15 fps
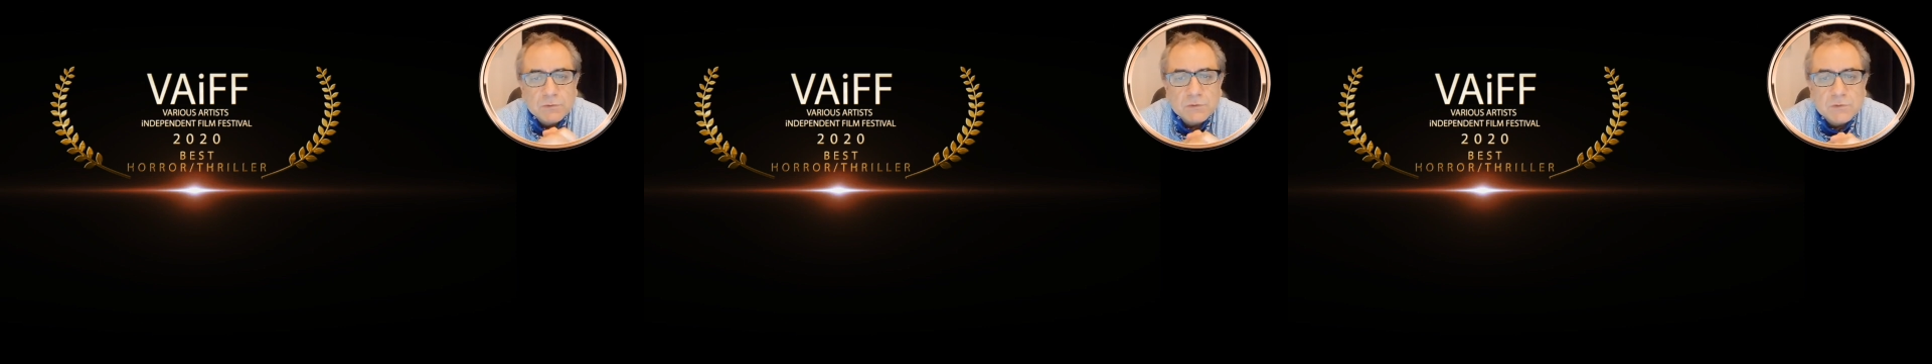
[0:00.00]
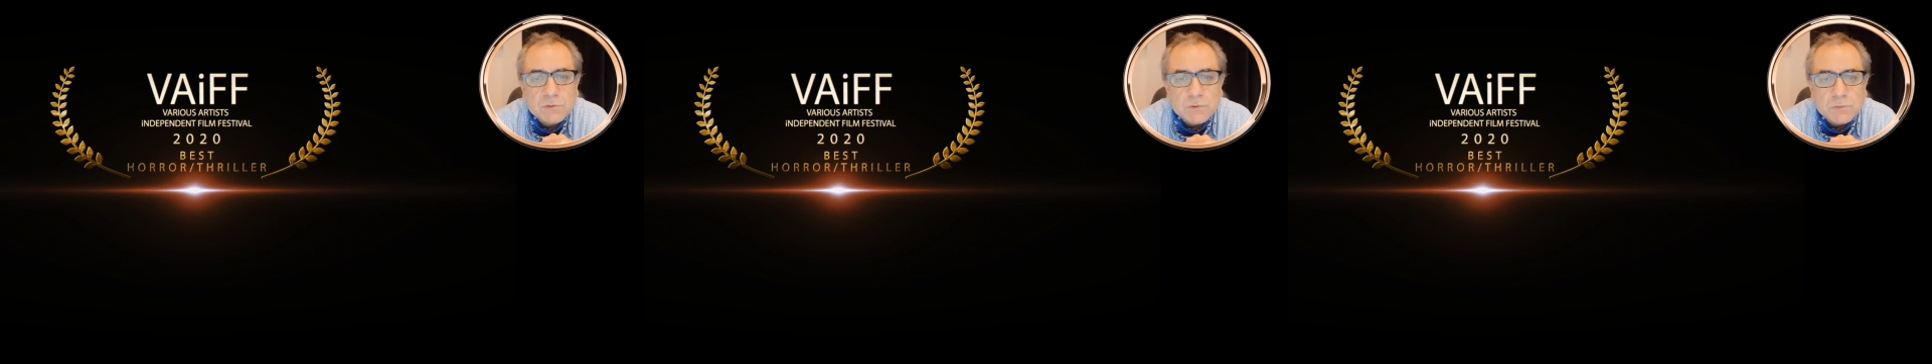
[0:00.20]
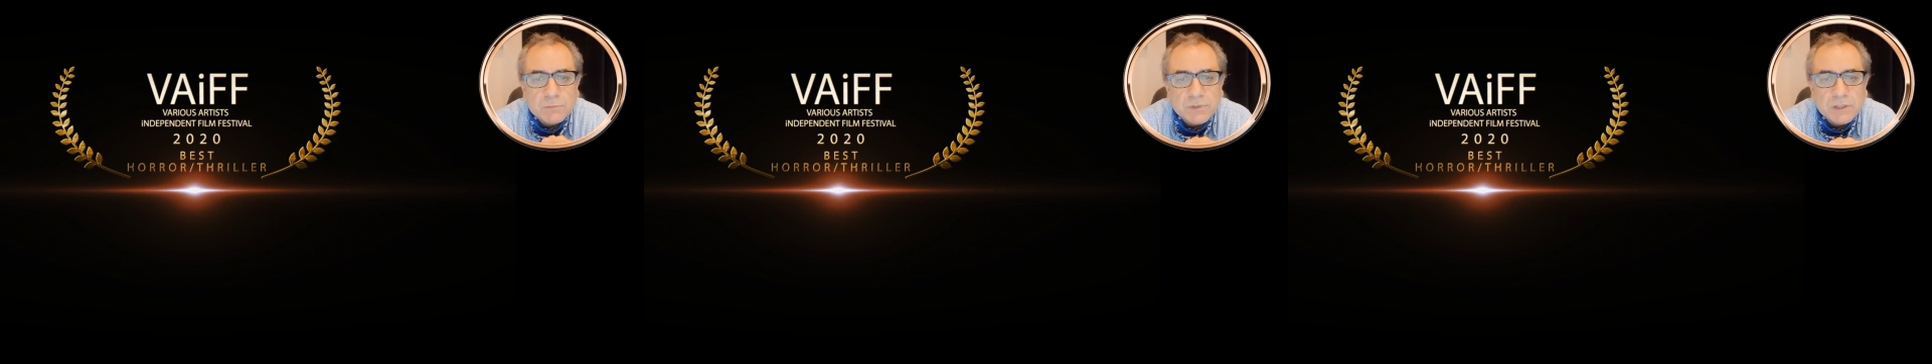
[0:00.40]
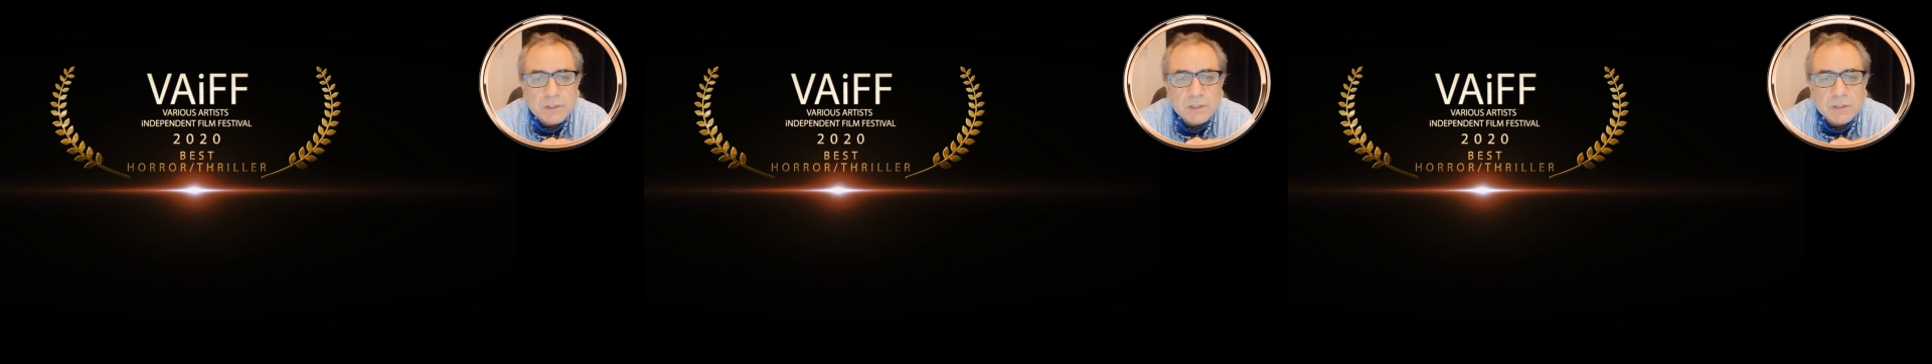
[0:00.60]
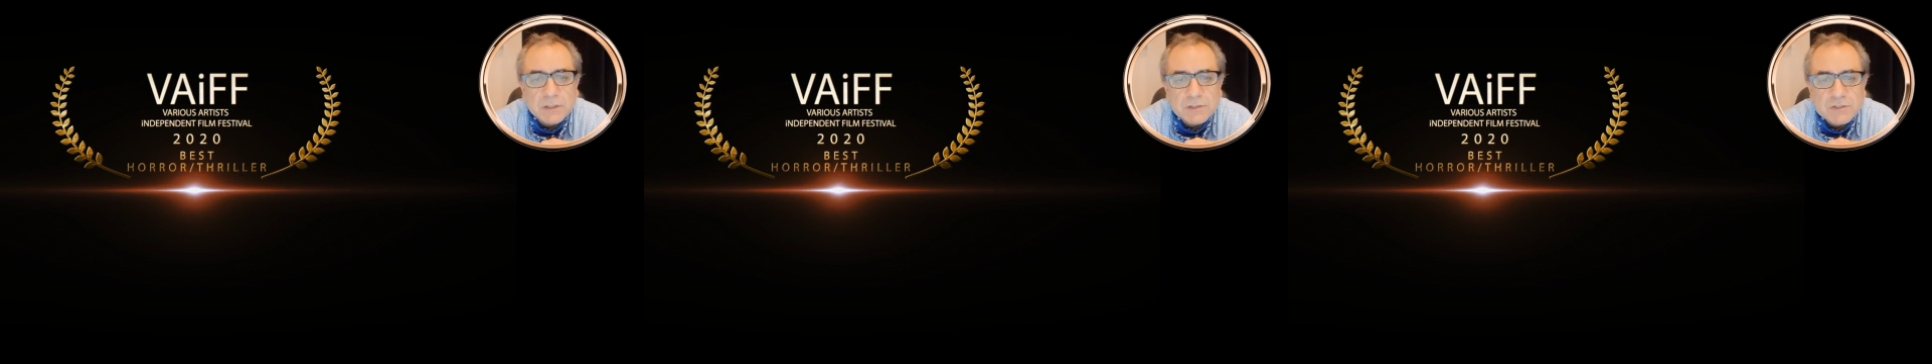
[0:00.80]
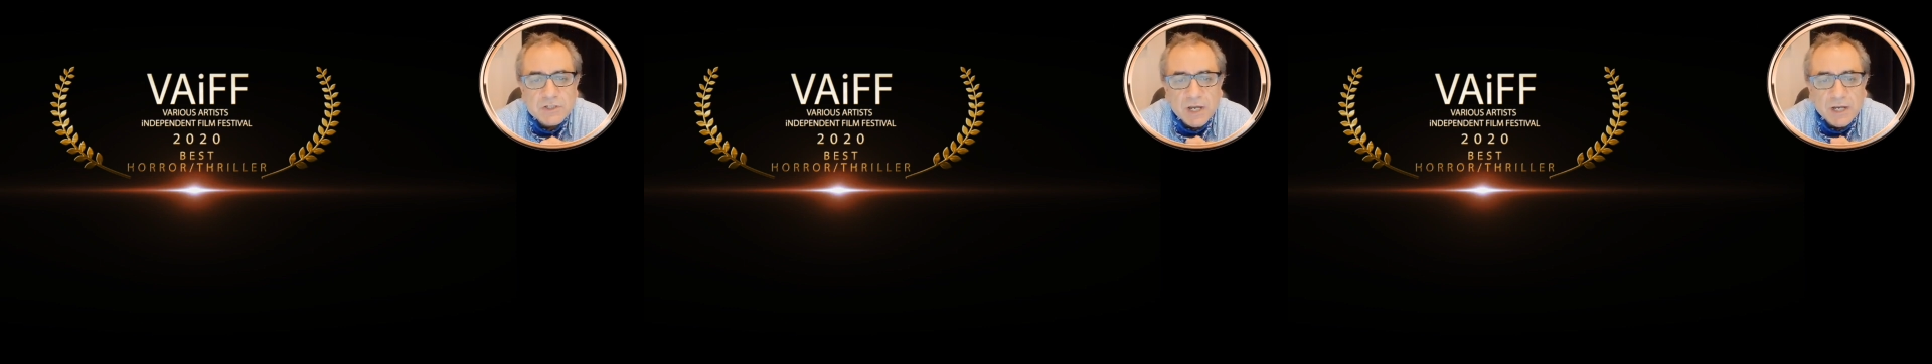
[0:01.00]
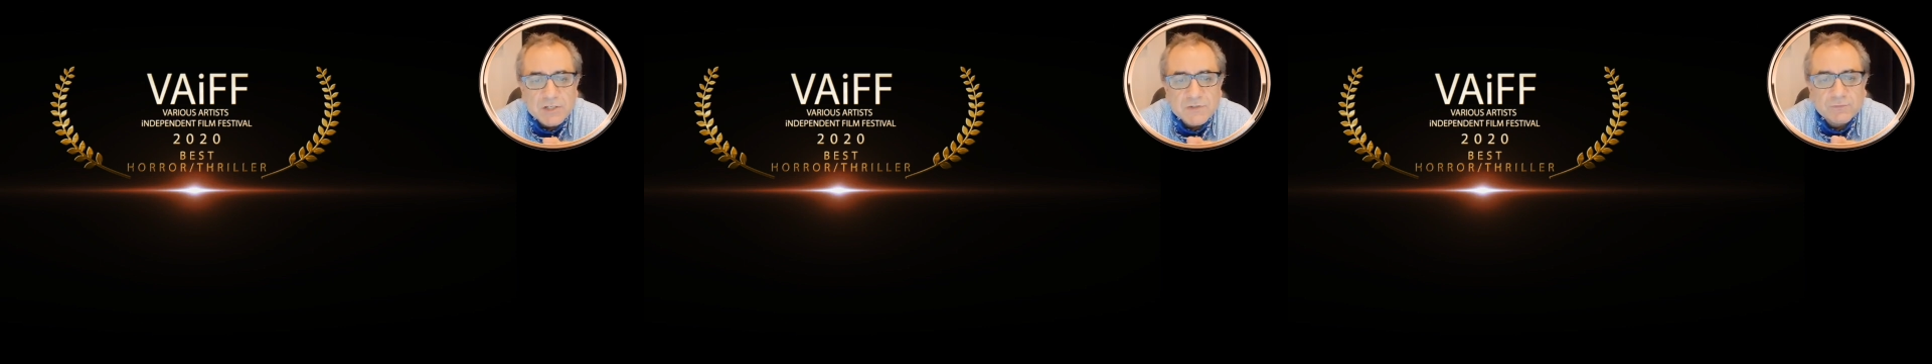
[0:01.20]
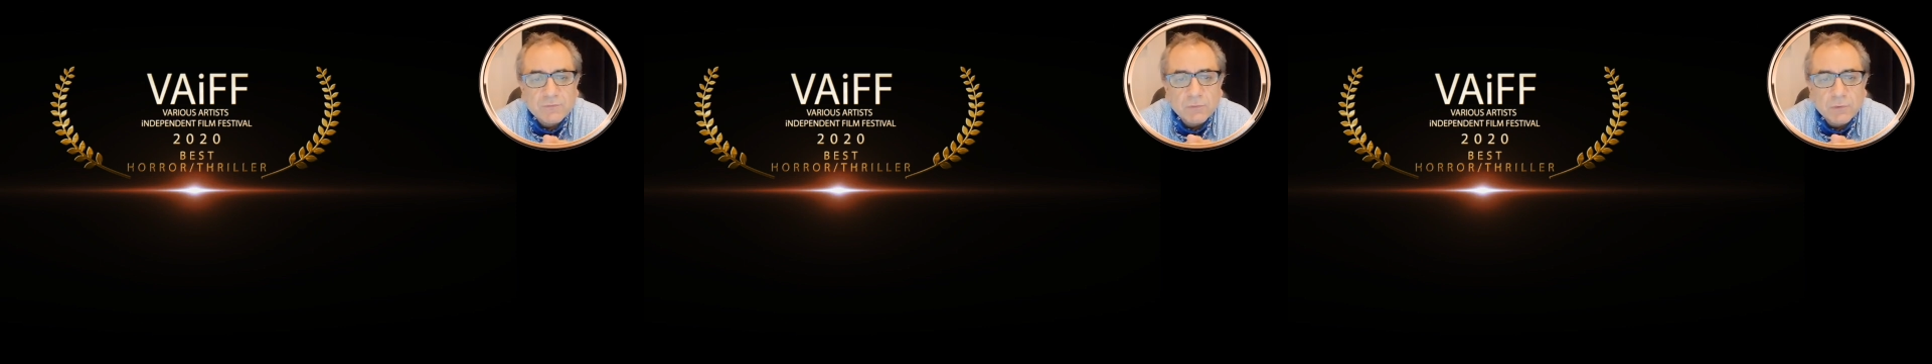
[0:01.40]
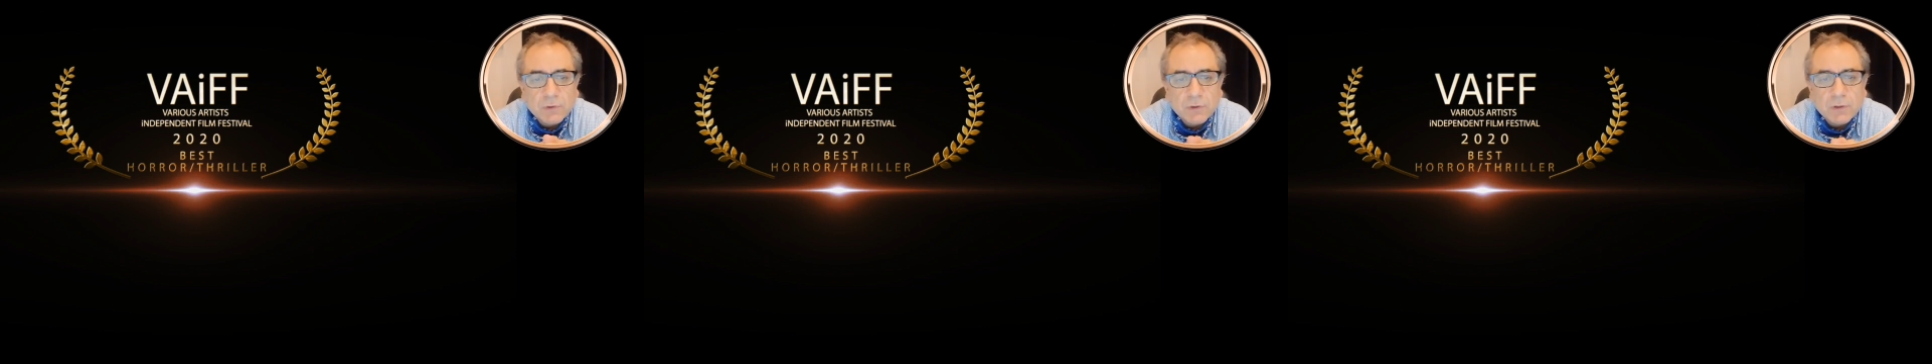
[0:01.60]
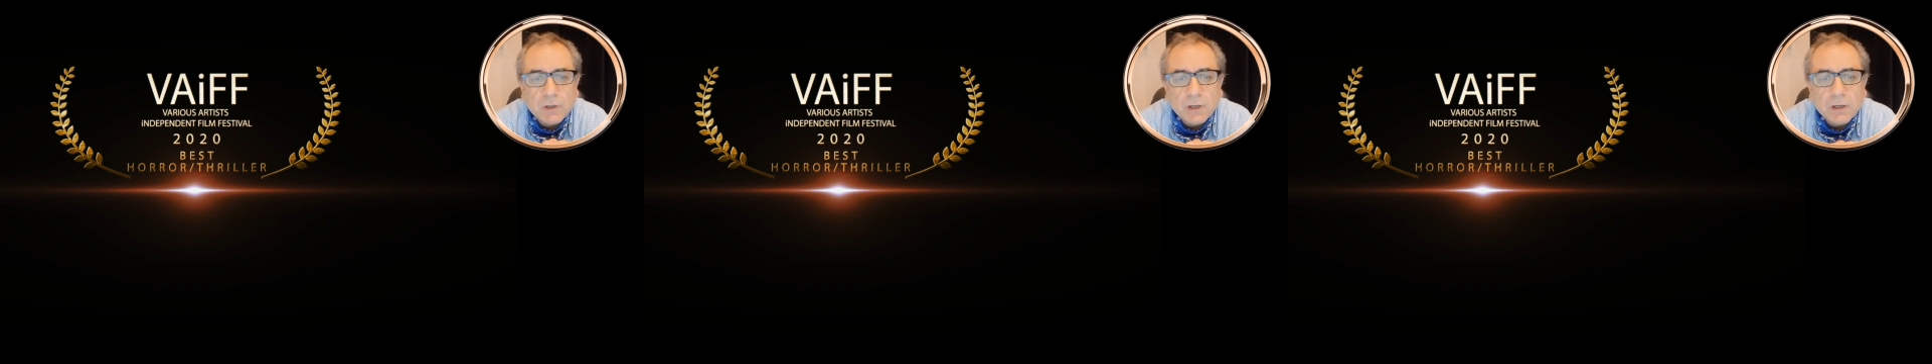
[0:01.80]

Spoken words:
to be a judge for